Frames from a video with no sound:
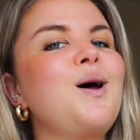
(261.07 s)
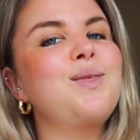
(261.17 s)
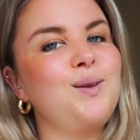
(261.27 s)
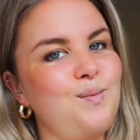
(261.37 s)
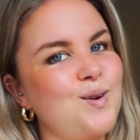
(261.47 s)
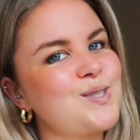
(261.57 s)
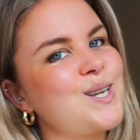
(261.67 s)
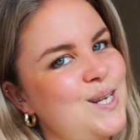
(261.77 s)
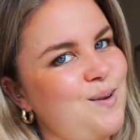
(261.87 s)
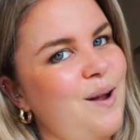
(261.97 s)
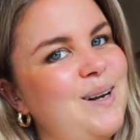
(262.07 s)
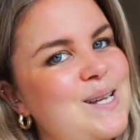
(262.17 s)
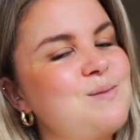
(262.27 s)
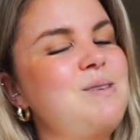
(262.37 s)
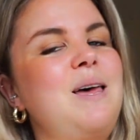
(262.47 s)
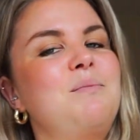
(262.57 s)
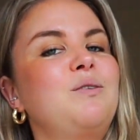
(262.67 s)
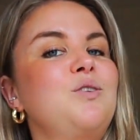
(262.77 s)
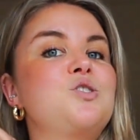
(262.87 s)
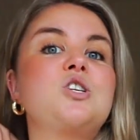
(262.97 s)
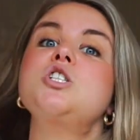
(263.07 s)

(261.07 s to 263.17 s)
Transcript: whether you want to continue having lessons with them in the future,